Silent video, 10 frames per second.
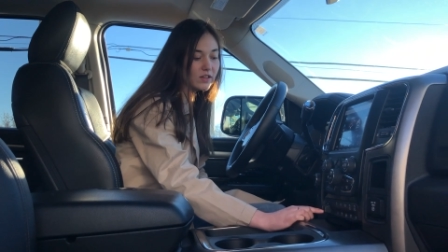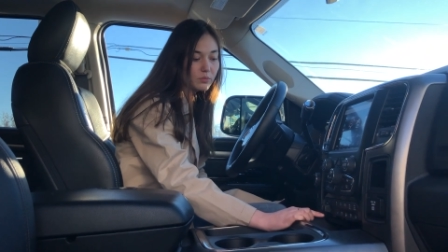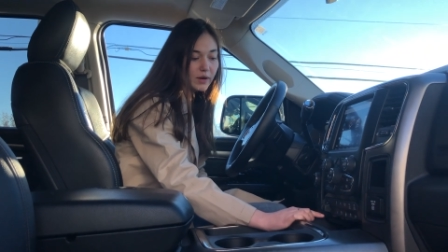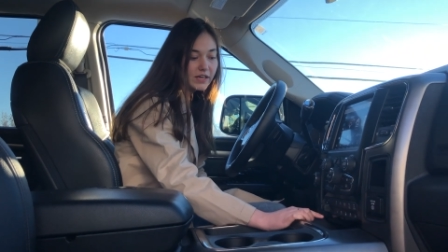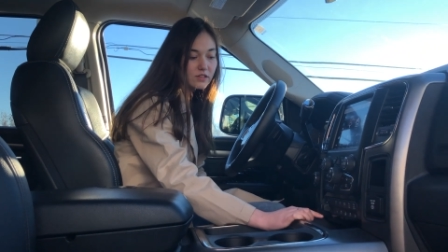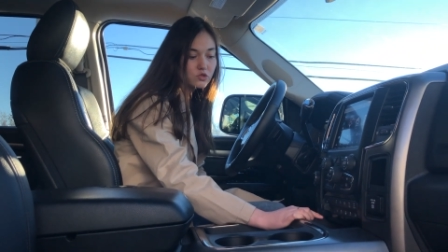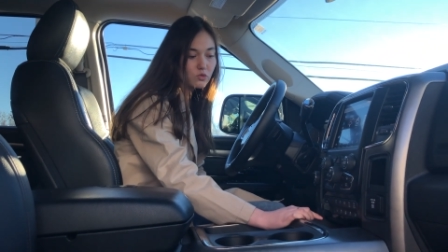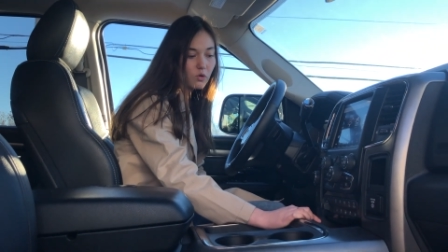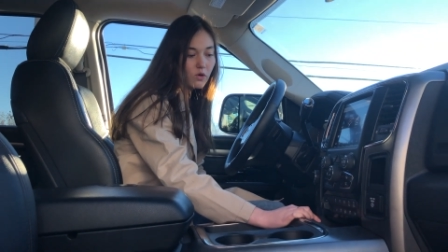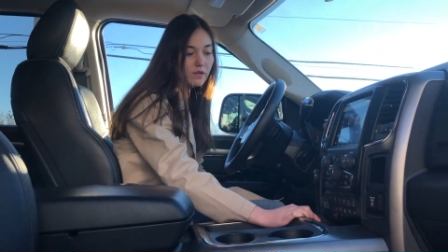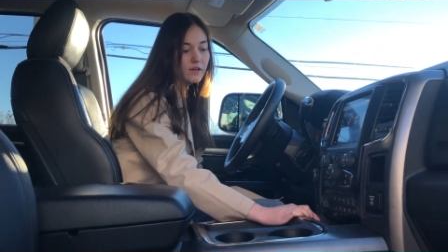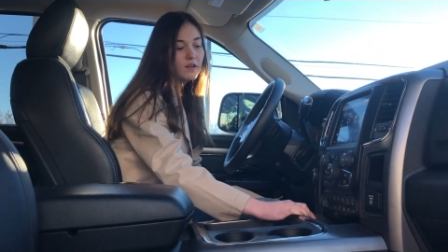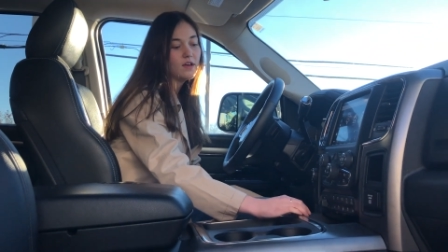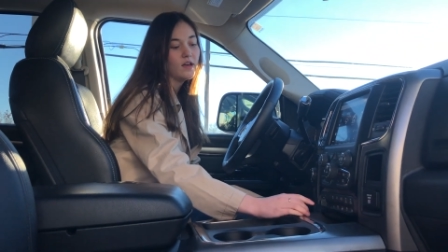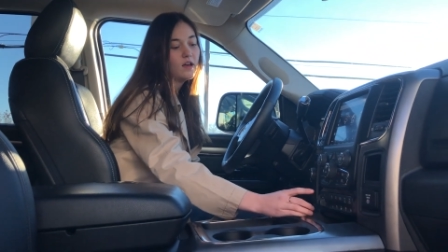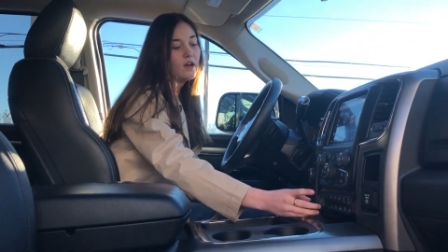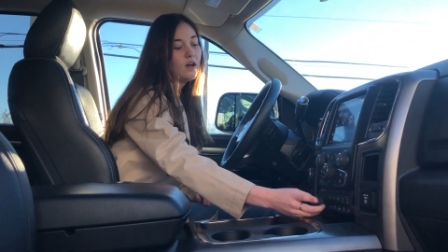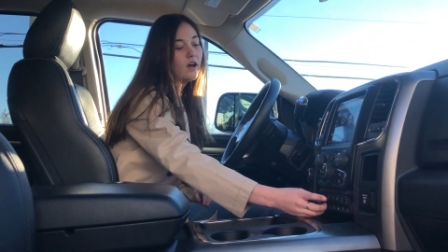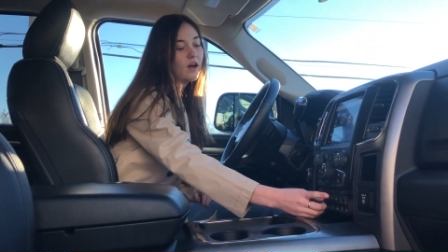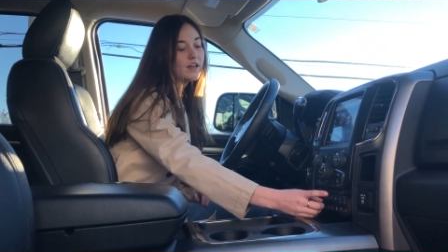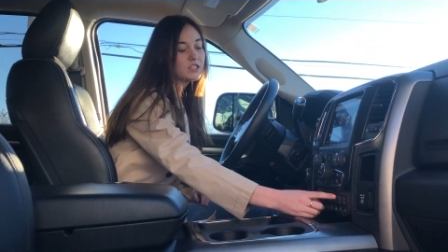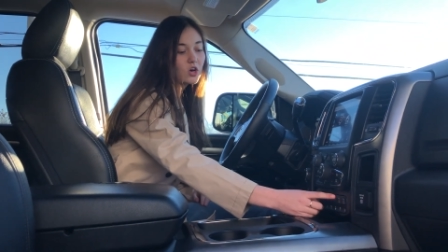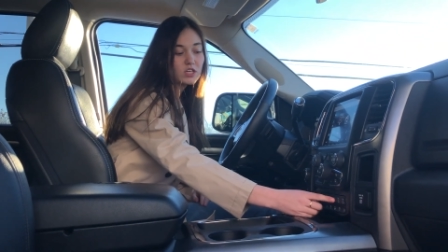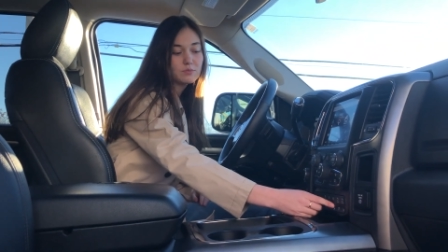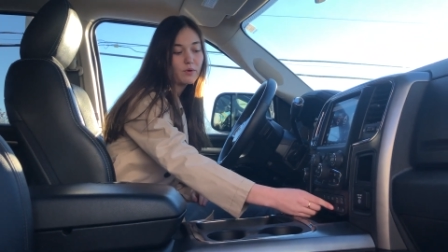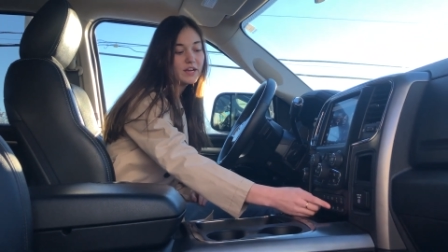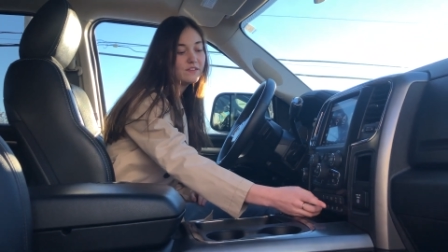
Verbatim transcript: brake control, an exhaust brake,